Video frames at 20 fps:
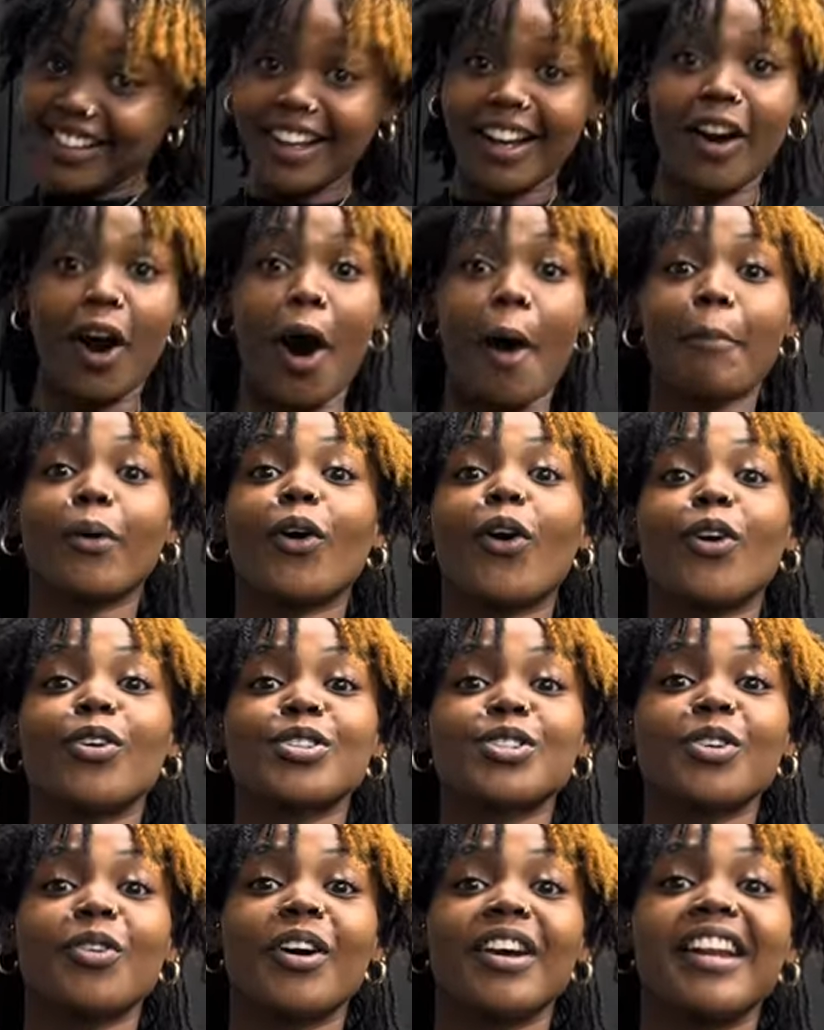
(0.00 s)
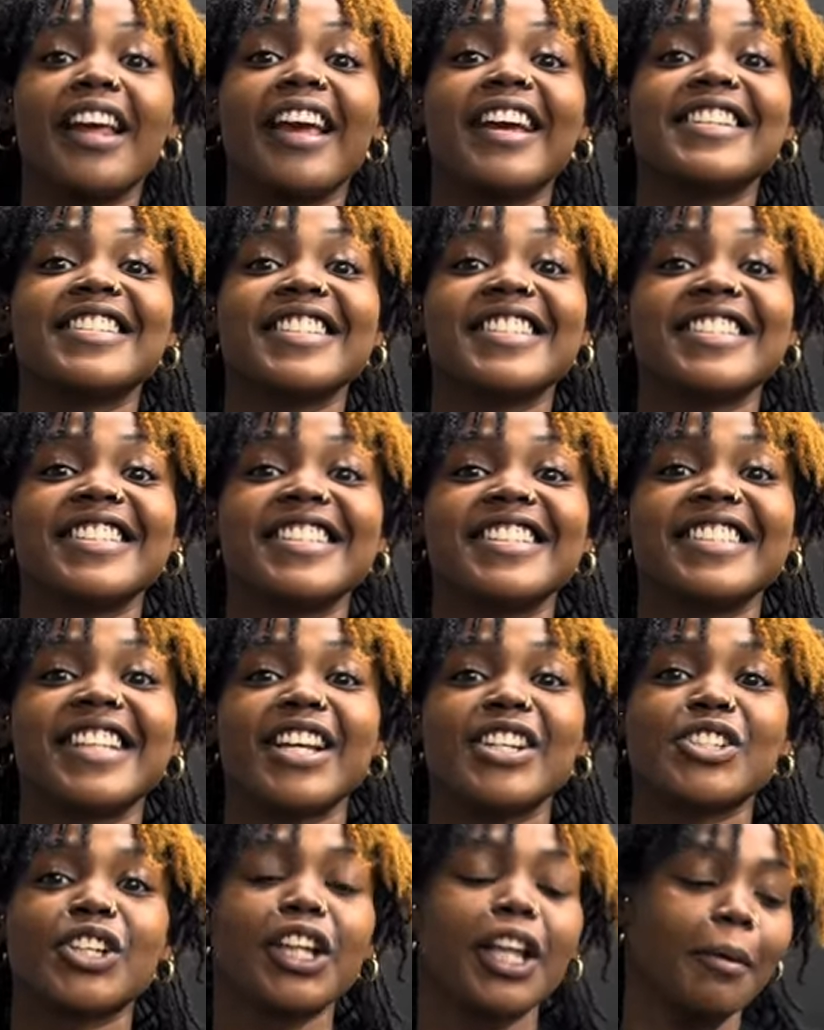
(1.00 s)
Copper also enhances
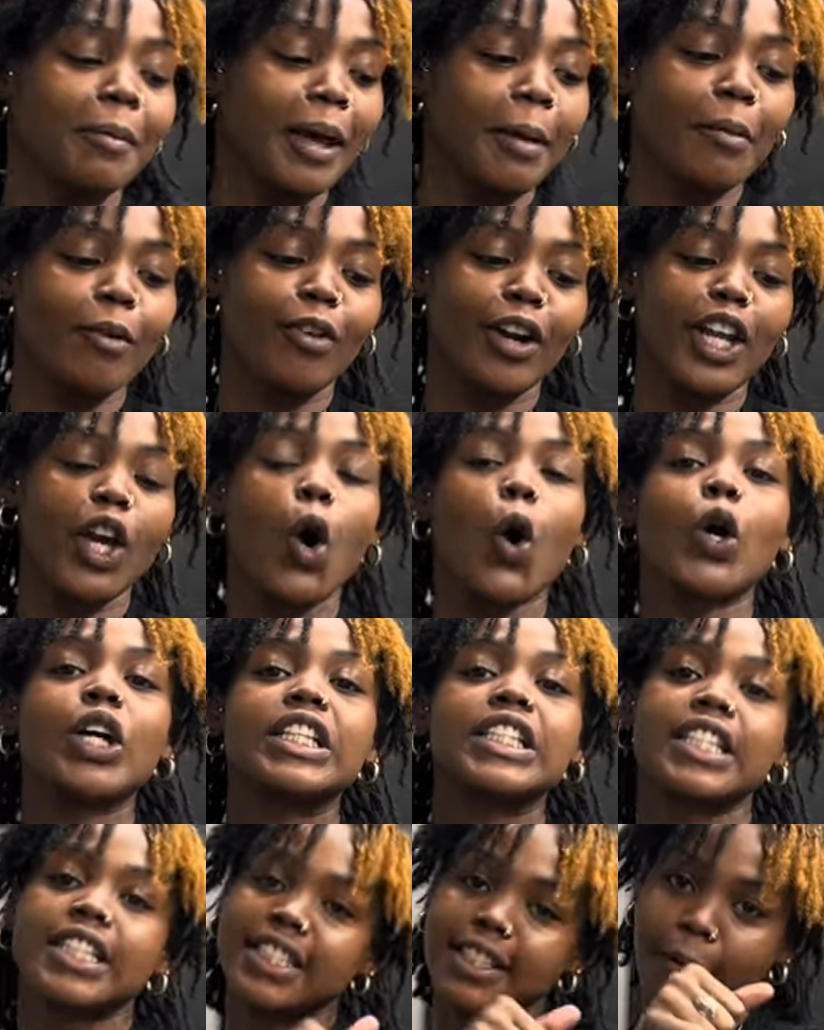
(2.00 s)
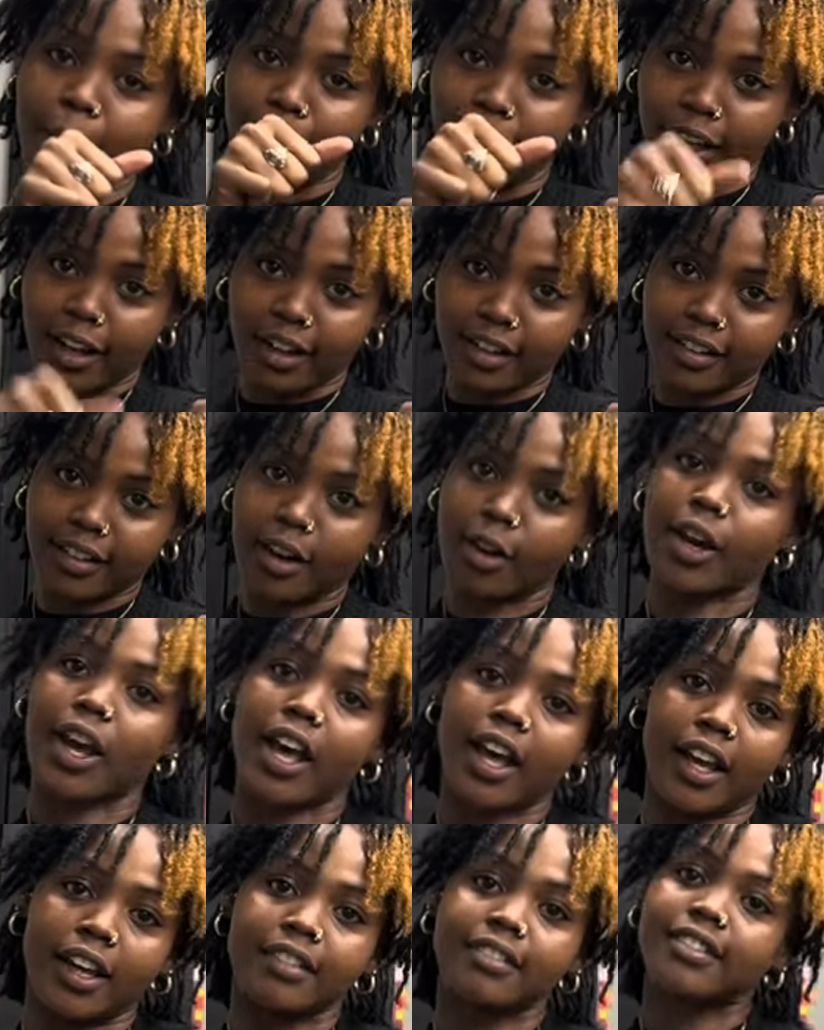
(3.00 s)
sensation. Look at me, I'm already on to something.
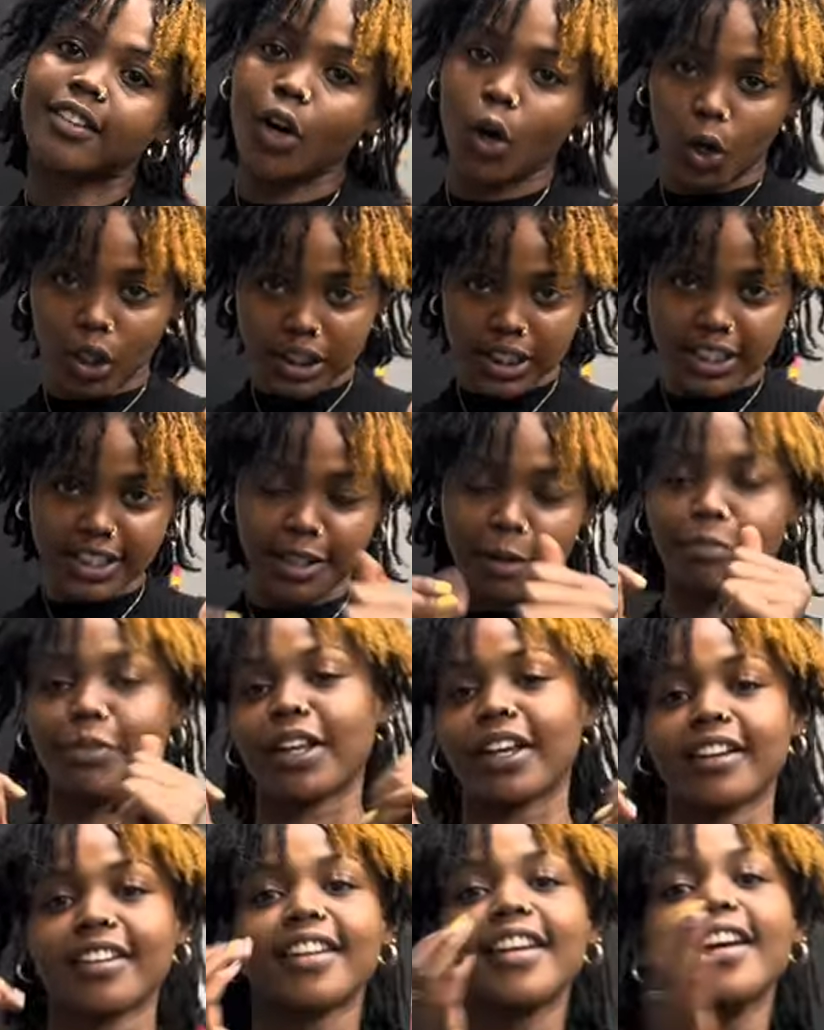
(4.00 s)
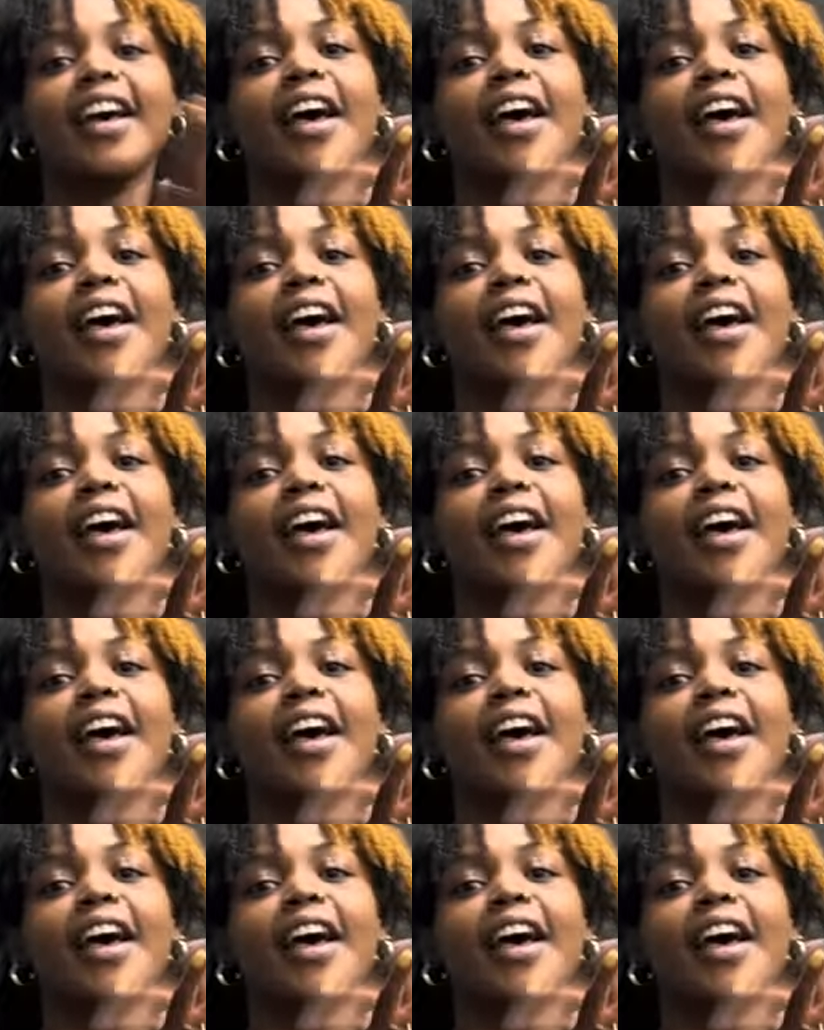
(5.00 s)
Okay? On to something.